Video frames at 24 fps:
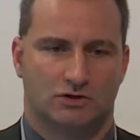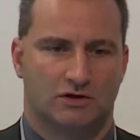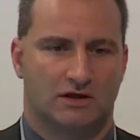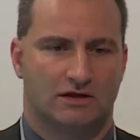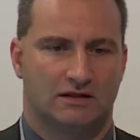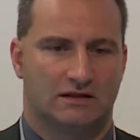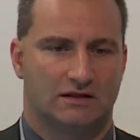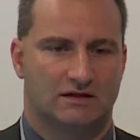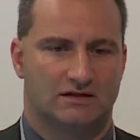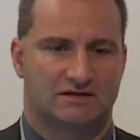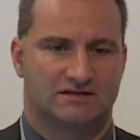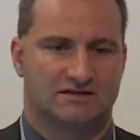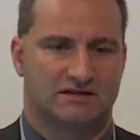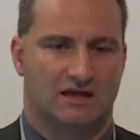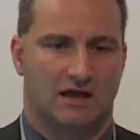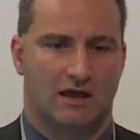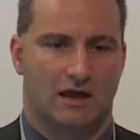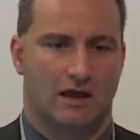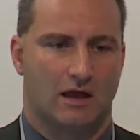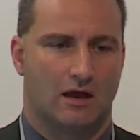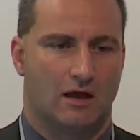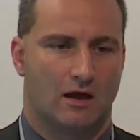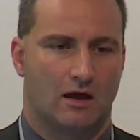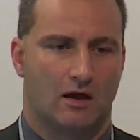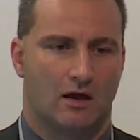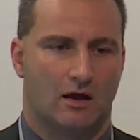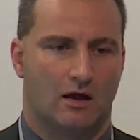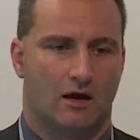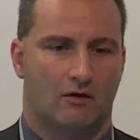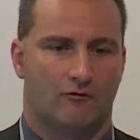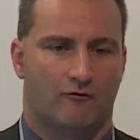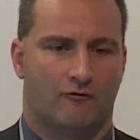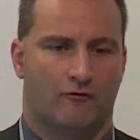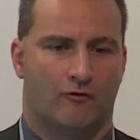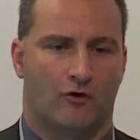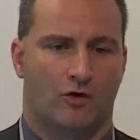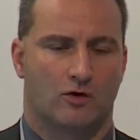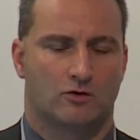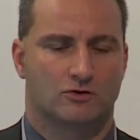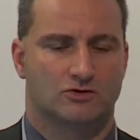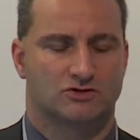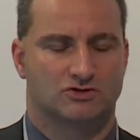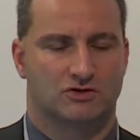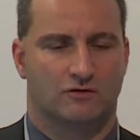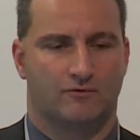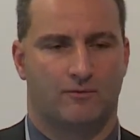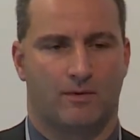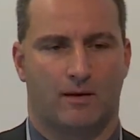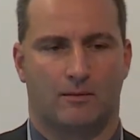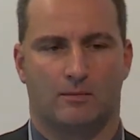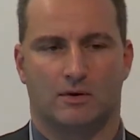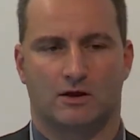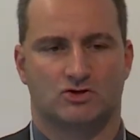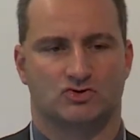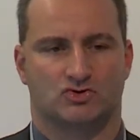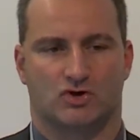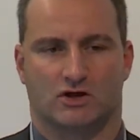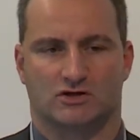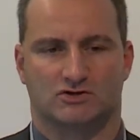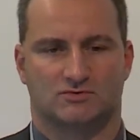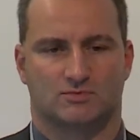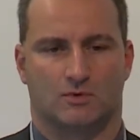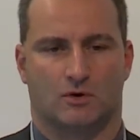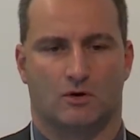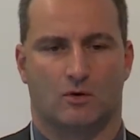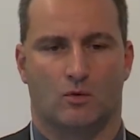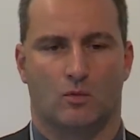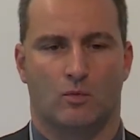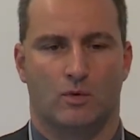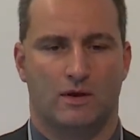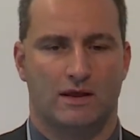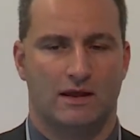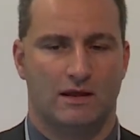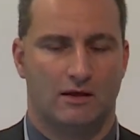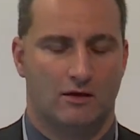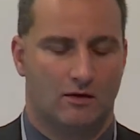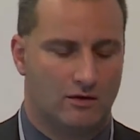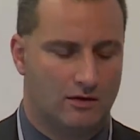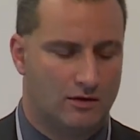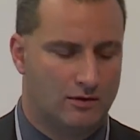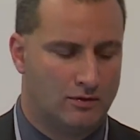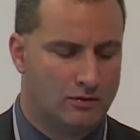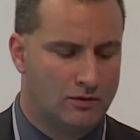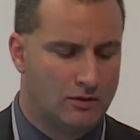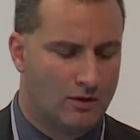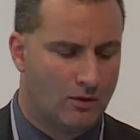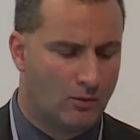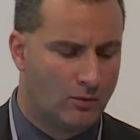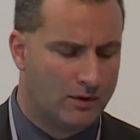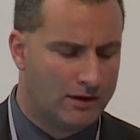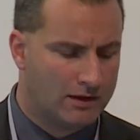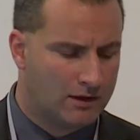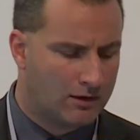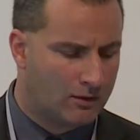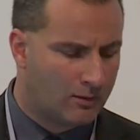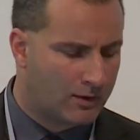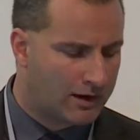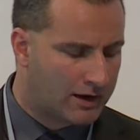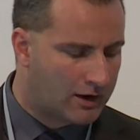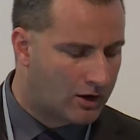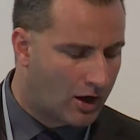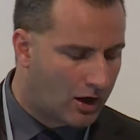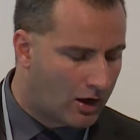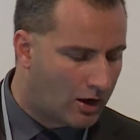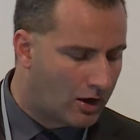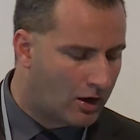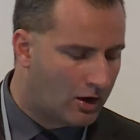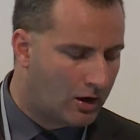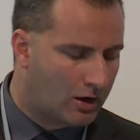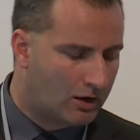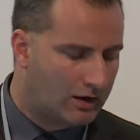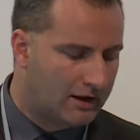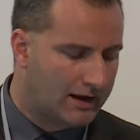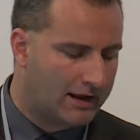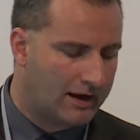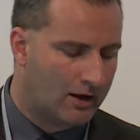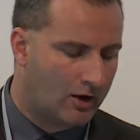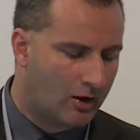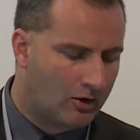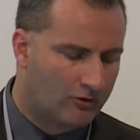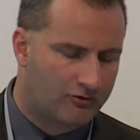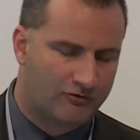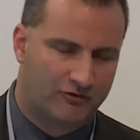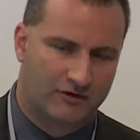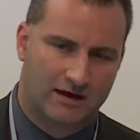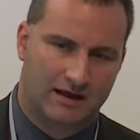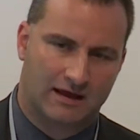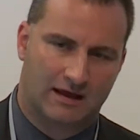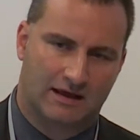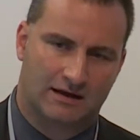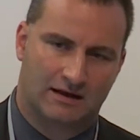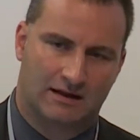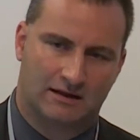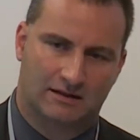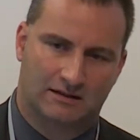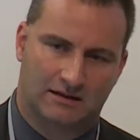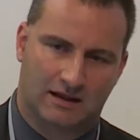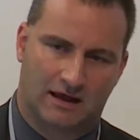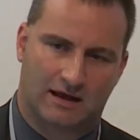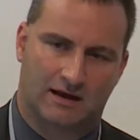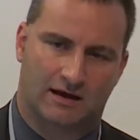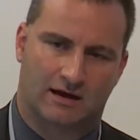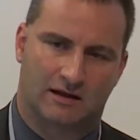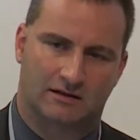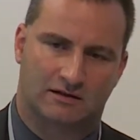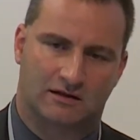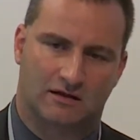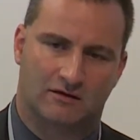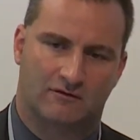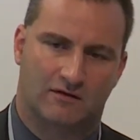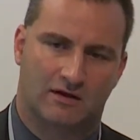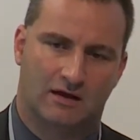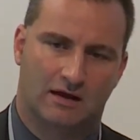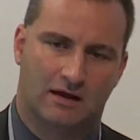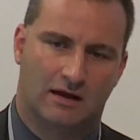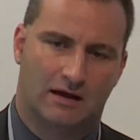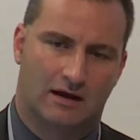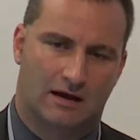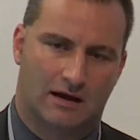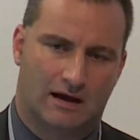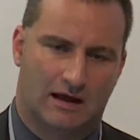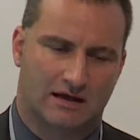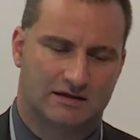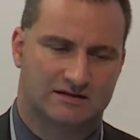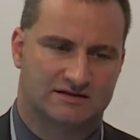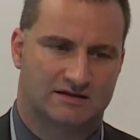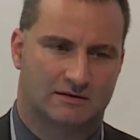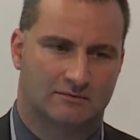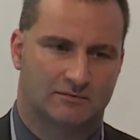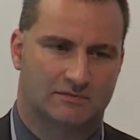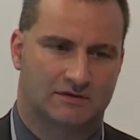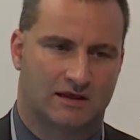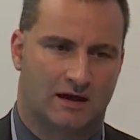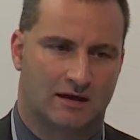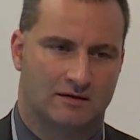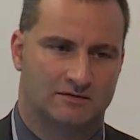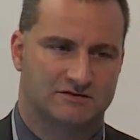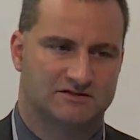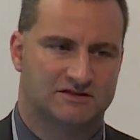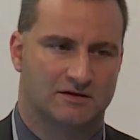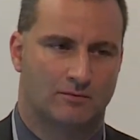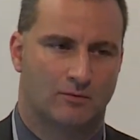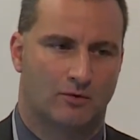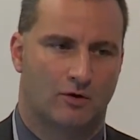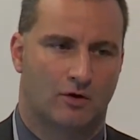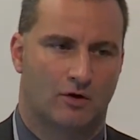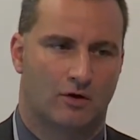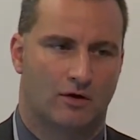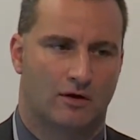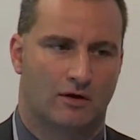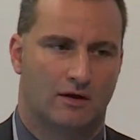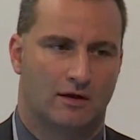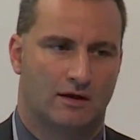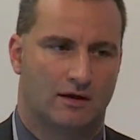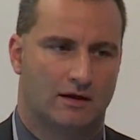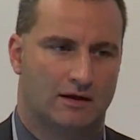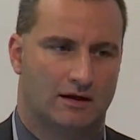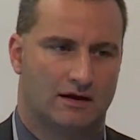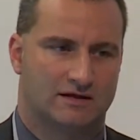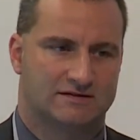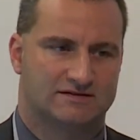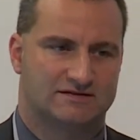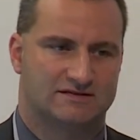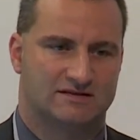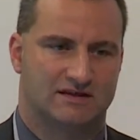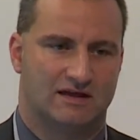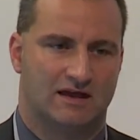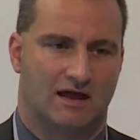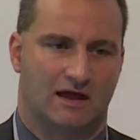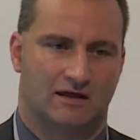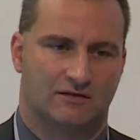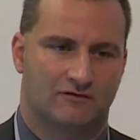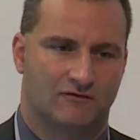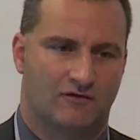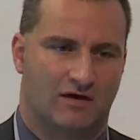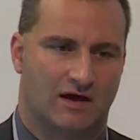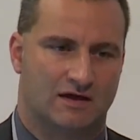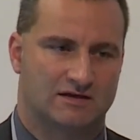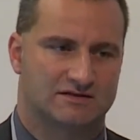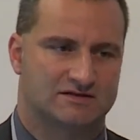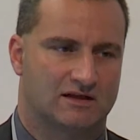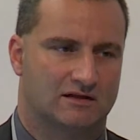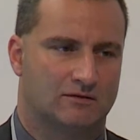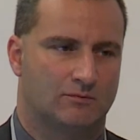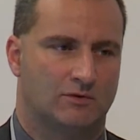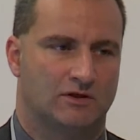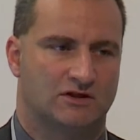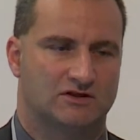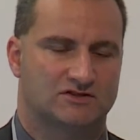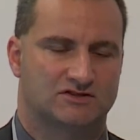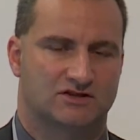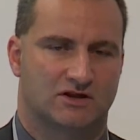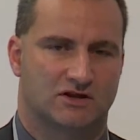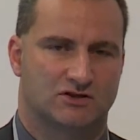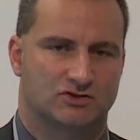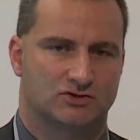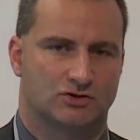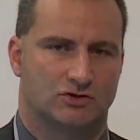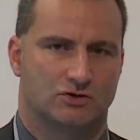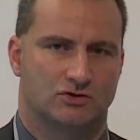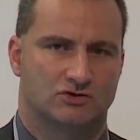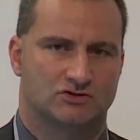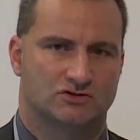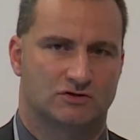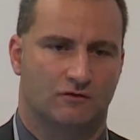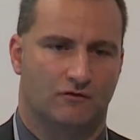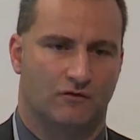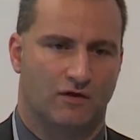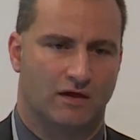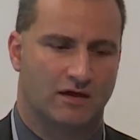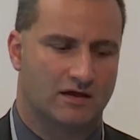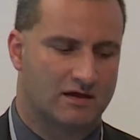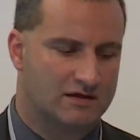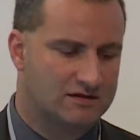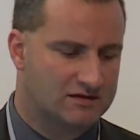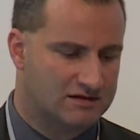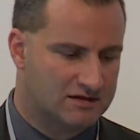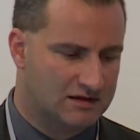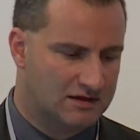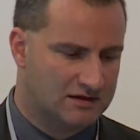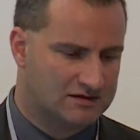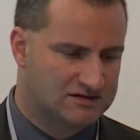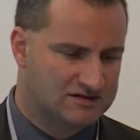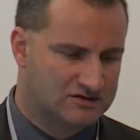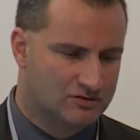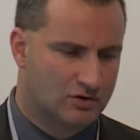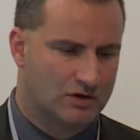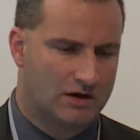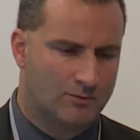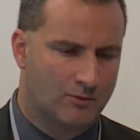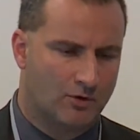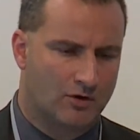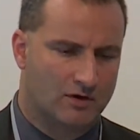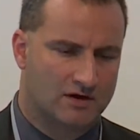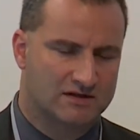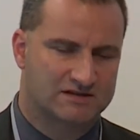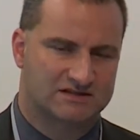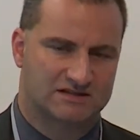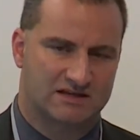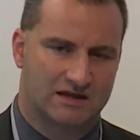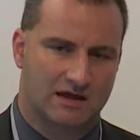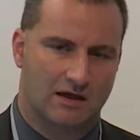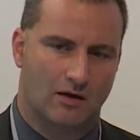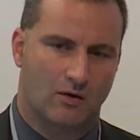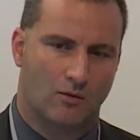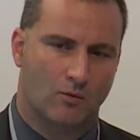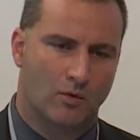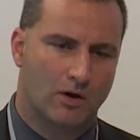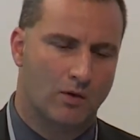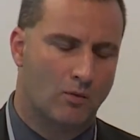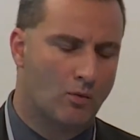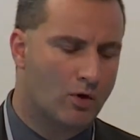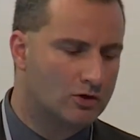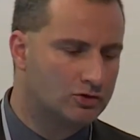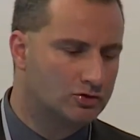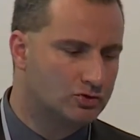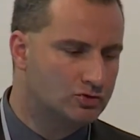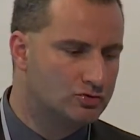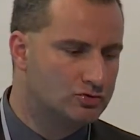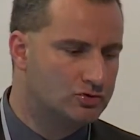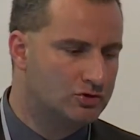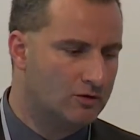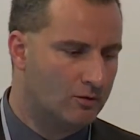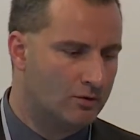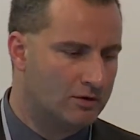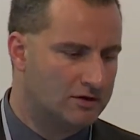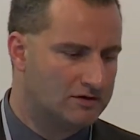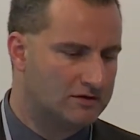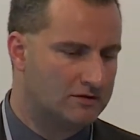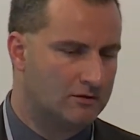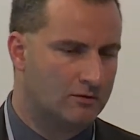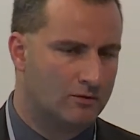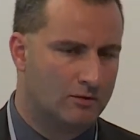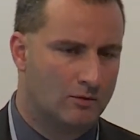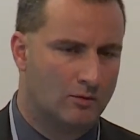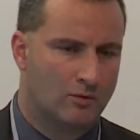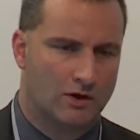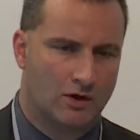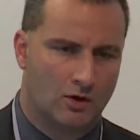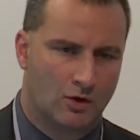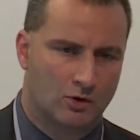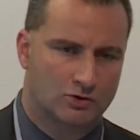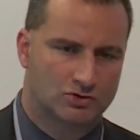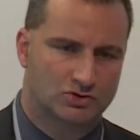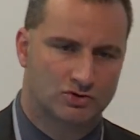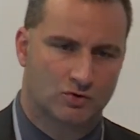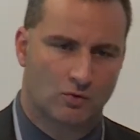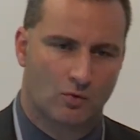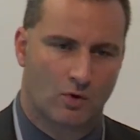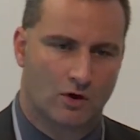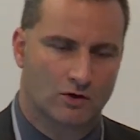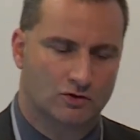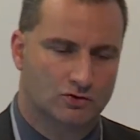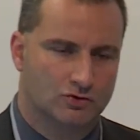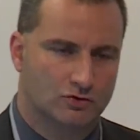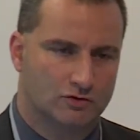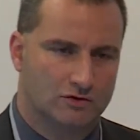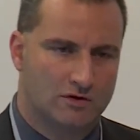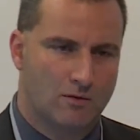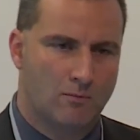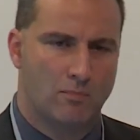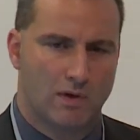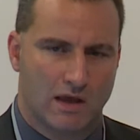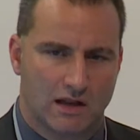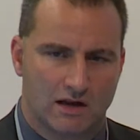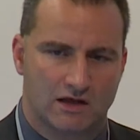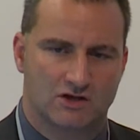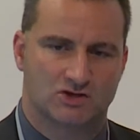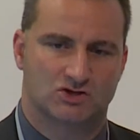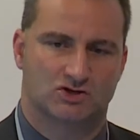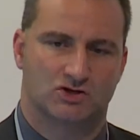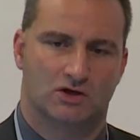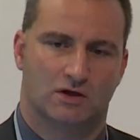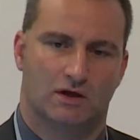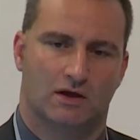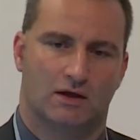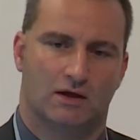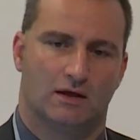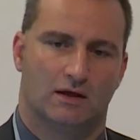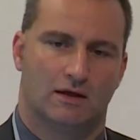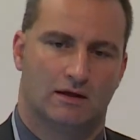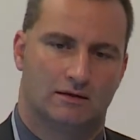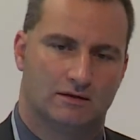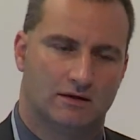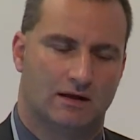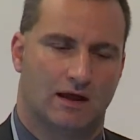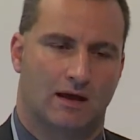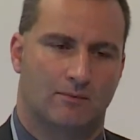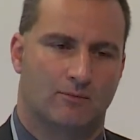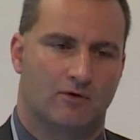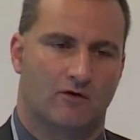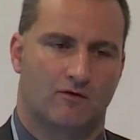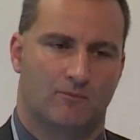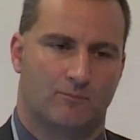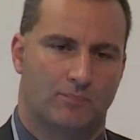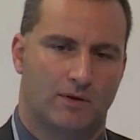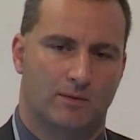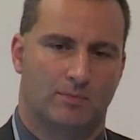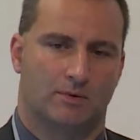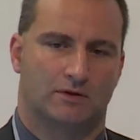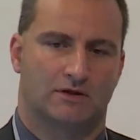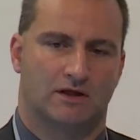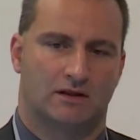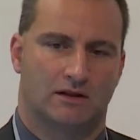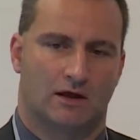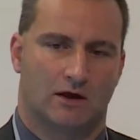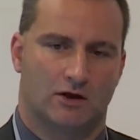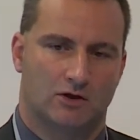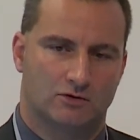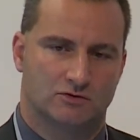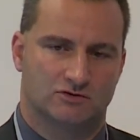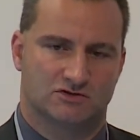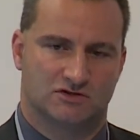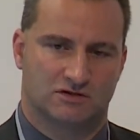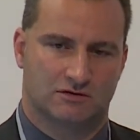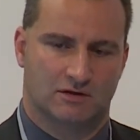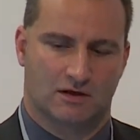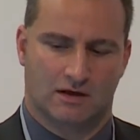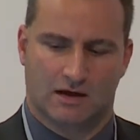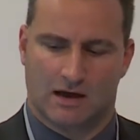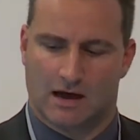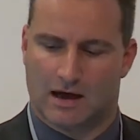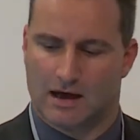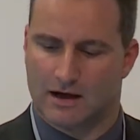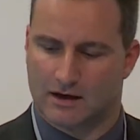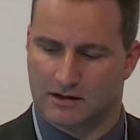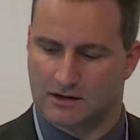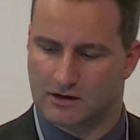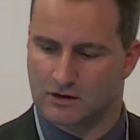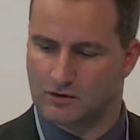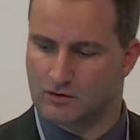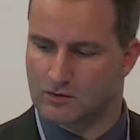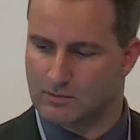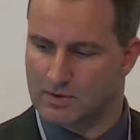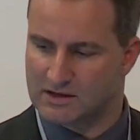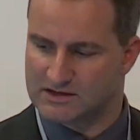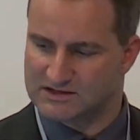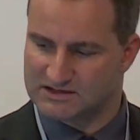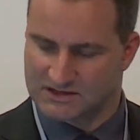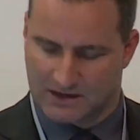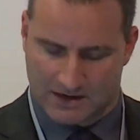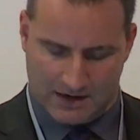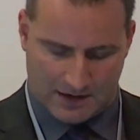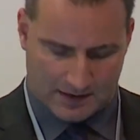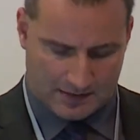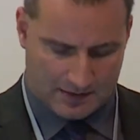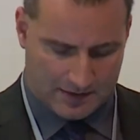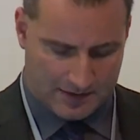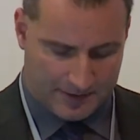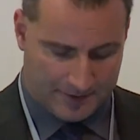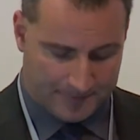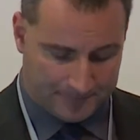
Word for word: Italy say, focus of public transport. We we, we're not only offering an alternative, like sometimes the more, let's see, advanced administration used to think. It, it's really more, let's see, we, want to, we, we also want to diminish the number of people that are using the car at the urban scale.